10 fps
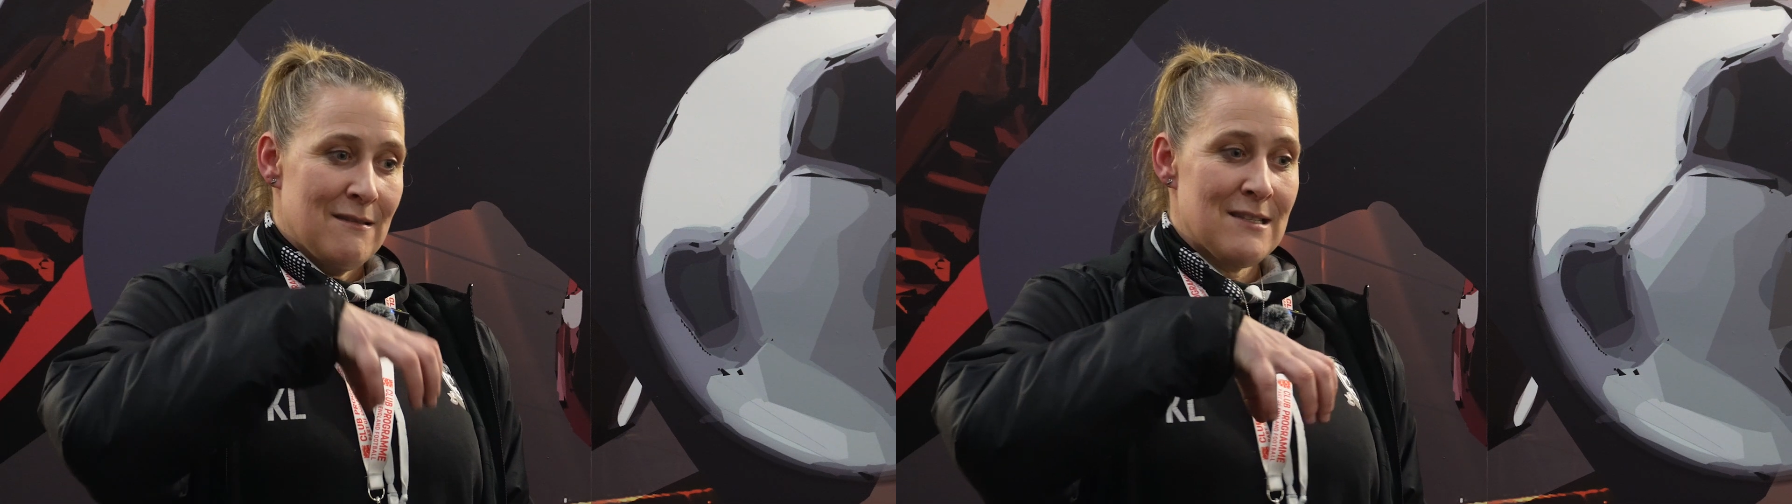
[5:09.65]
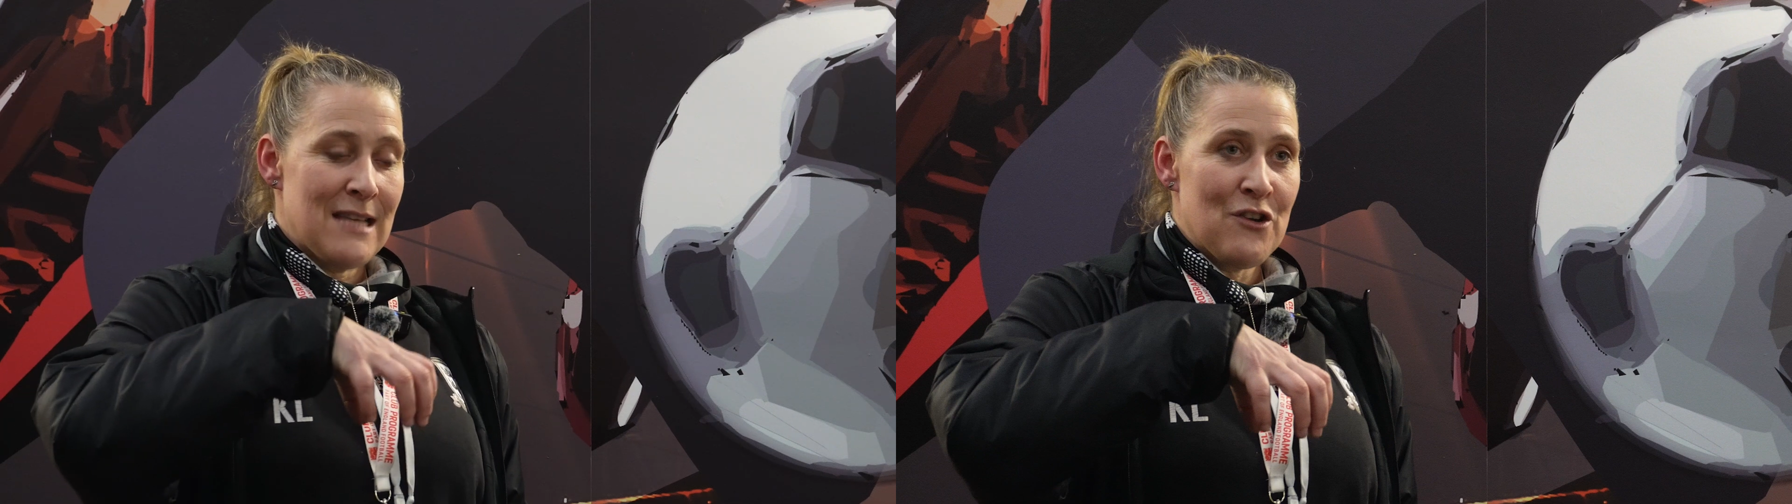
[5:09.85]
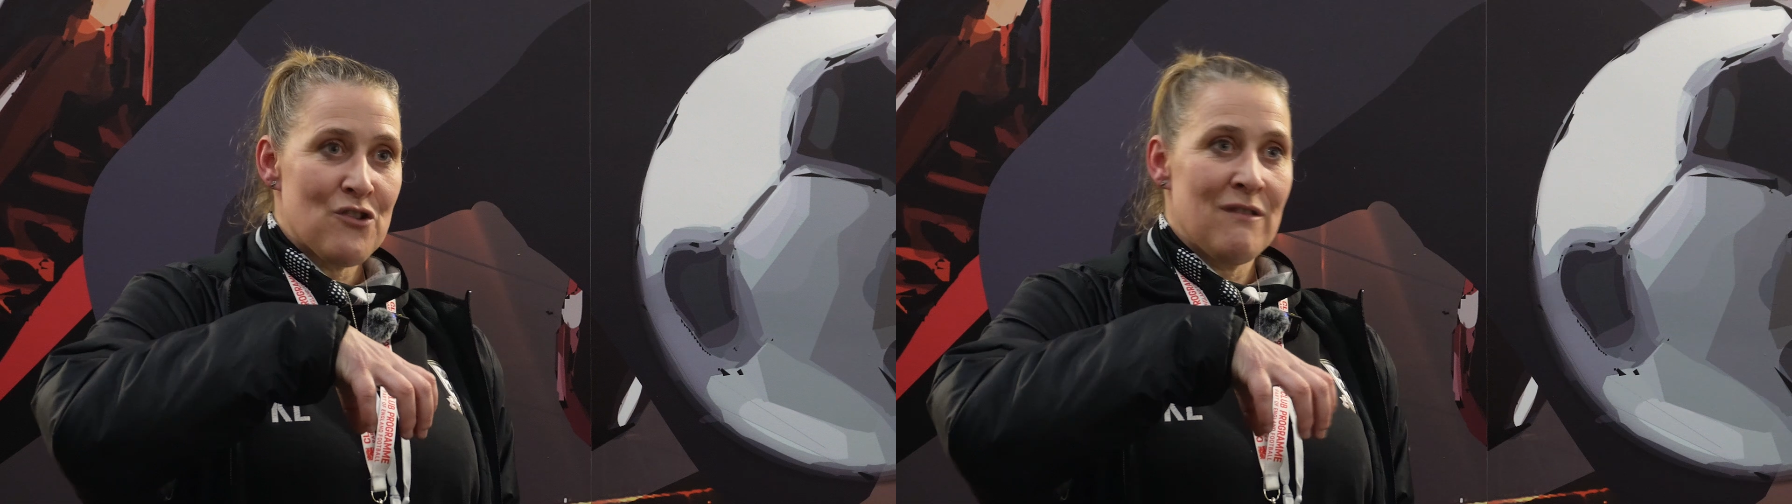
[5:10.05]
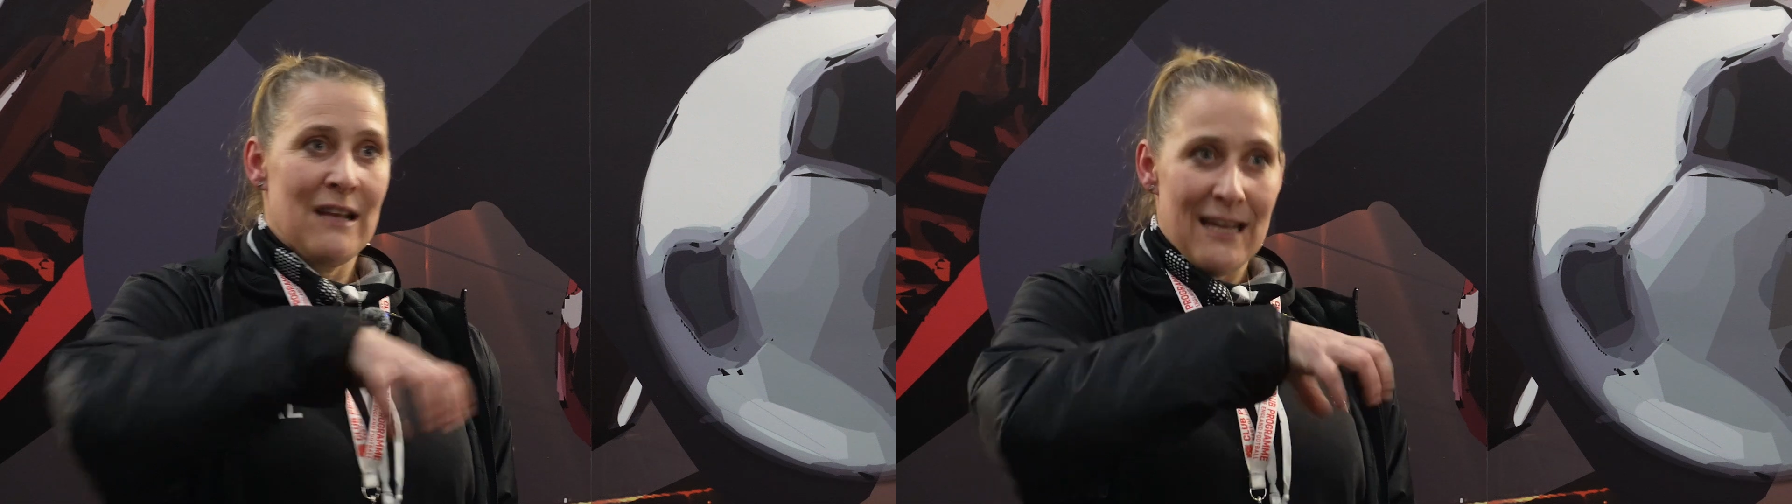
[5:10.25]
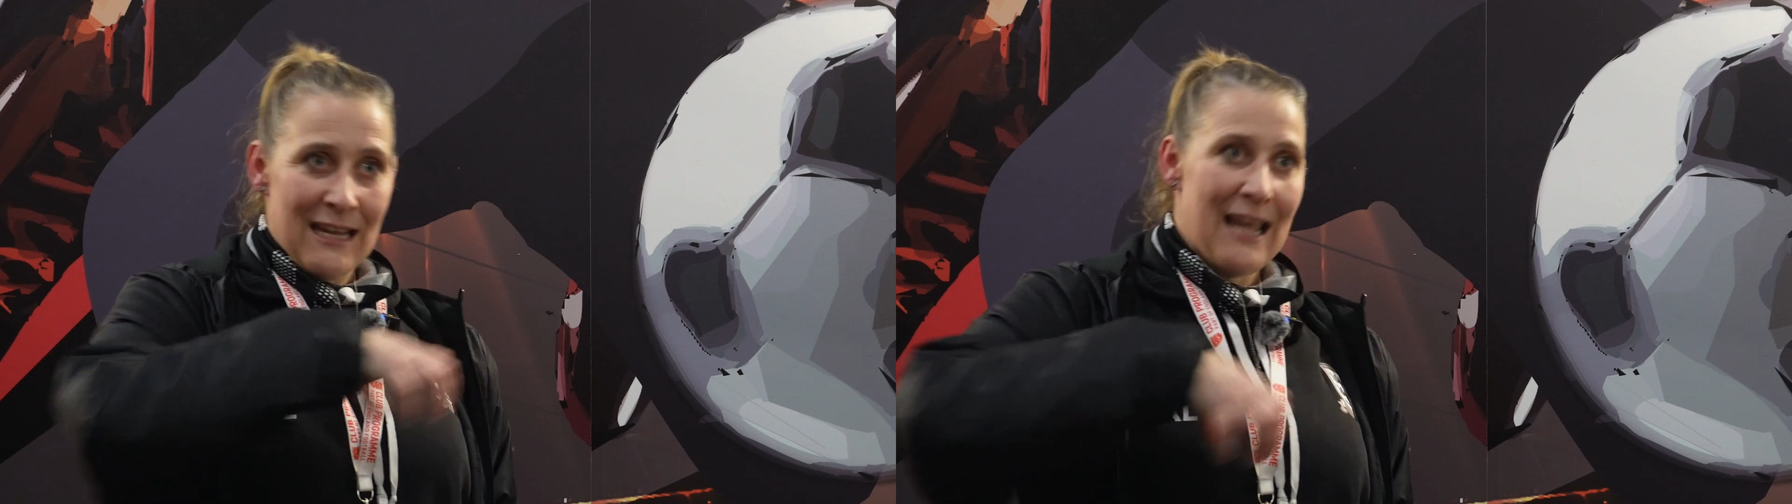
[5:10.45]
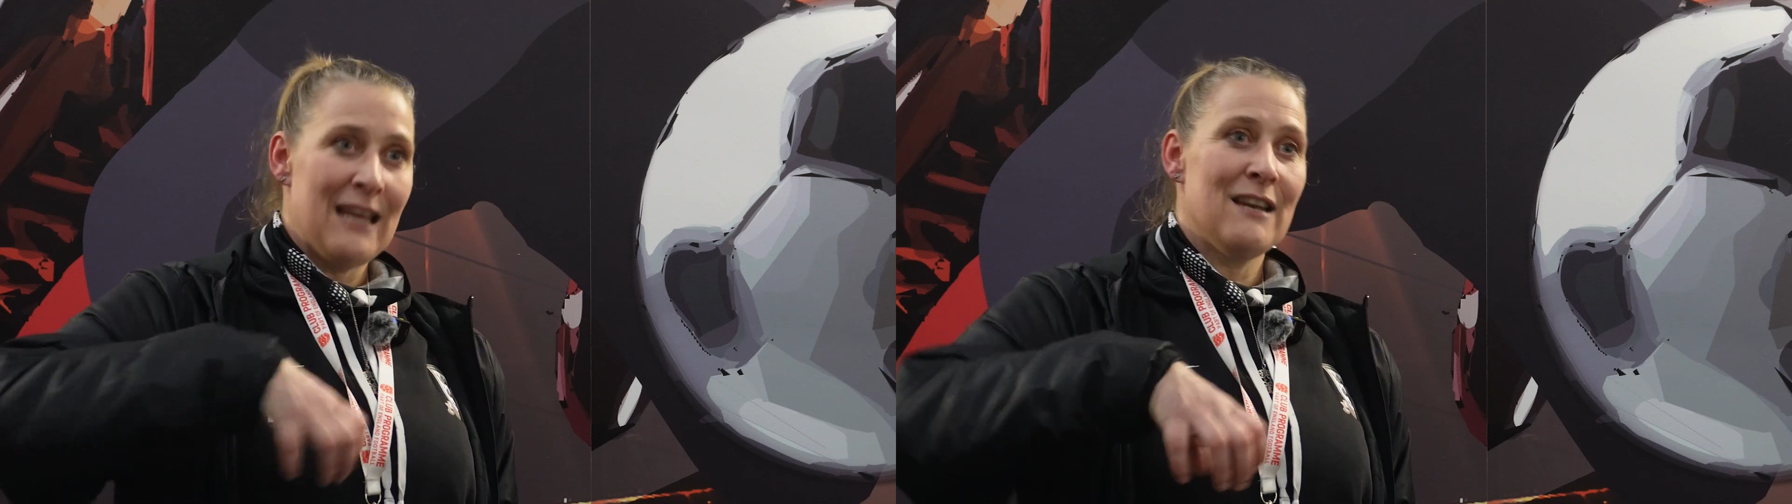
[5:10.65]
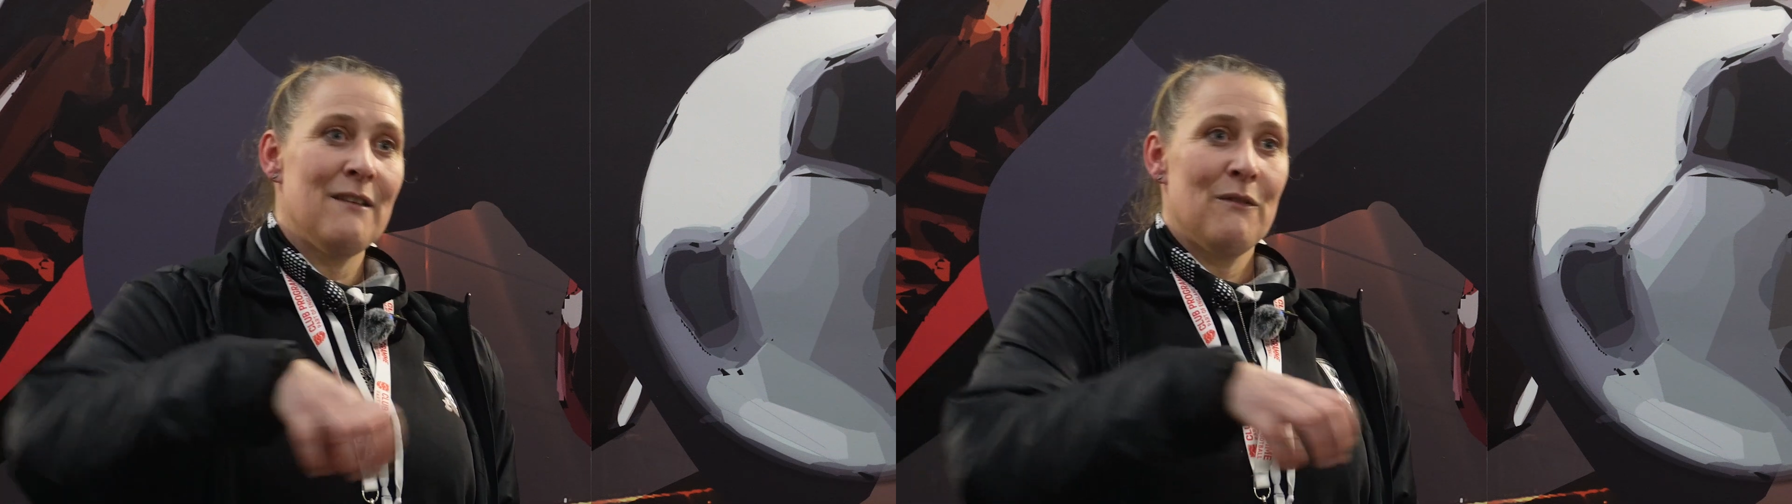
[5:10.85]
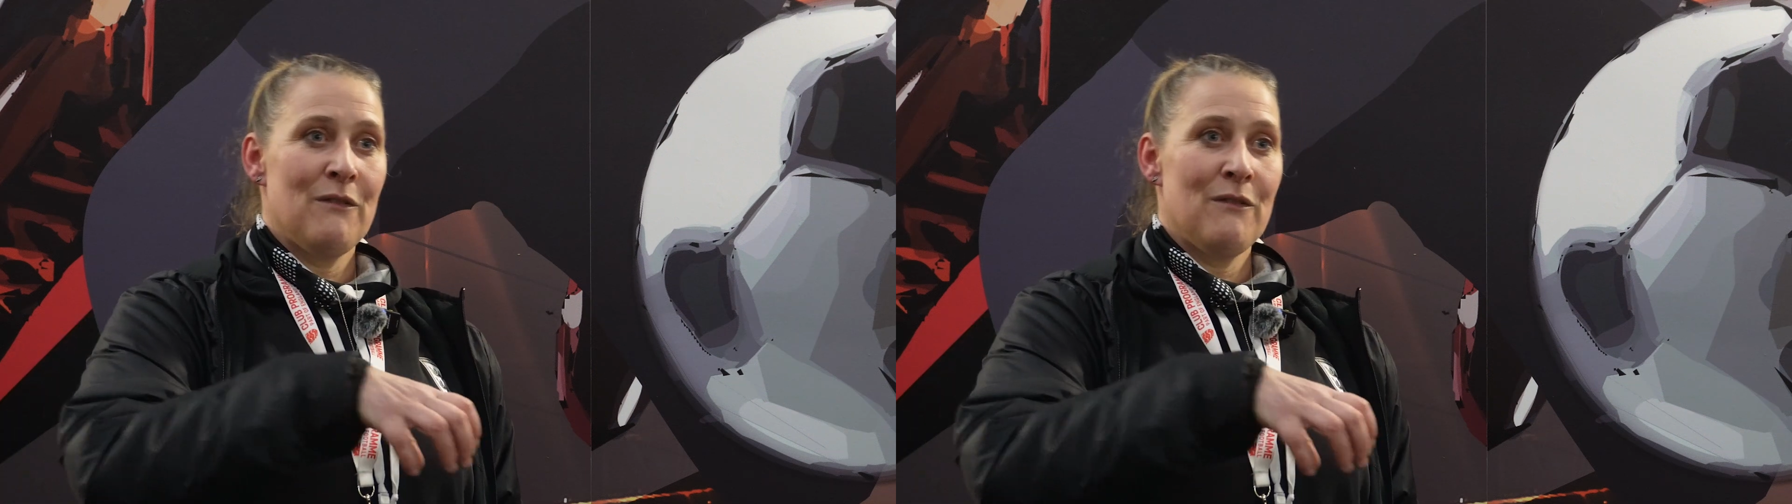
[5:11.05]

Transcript: centrally getting